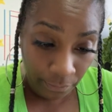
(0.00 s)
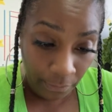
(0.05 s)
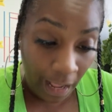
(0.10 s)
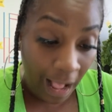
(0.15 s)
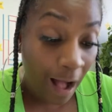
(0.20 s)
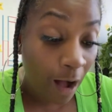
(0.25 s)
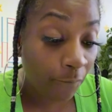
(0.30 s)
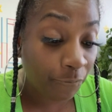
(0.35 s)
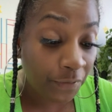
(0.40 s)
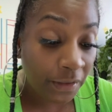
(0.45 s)

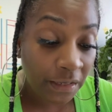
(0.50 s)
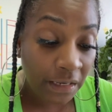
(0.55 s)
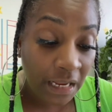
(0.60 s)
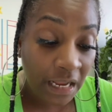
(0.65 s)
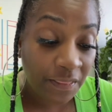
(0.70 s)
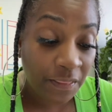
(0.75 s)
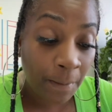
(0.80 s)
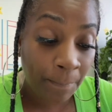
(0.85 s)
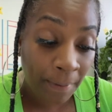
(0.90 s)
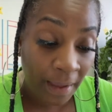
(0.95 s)
often
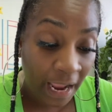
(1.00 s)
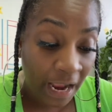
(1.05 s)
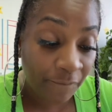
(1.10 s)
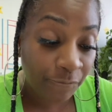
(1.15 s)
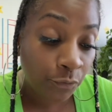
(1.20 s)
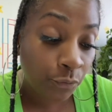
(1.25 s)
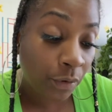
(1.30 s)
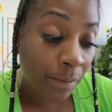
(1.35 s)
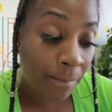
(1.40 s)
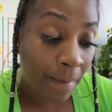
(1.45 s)
need the
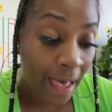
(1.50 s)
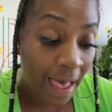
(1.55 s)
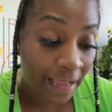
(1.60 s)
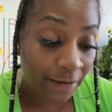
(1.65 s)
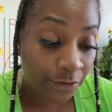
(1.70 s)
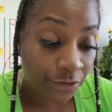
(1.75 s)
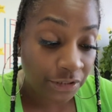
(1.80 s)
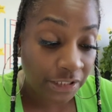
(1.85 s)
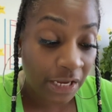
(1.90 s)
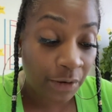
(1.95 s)
painful
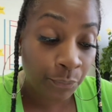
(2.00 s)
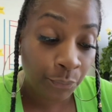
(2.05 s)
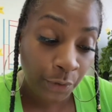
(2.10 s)
reminders and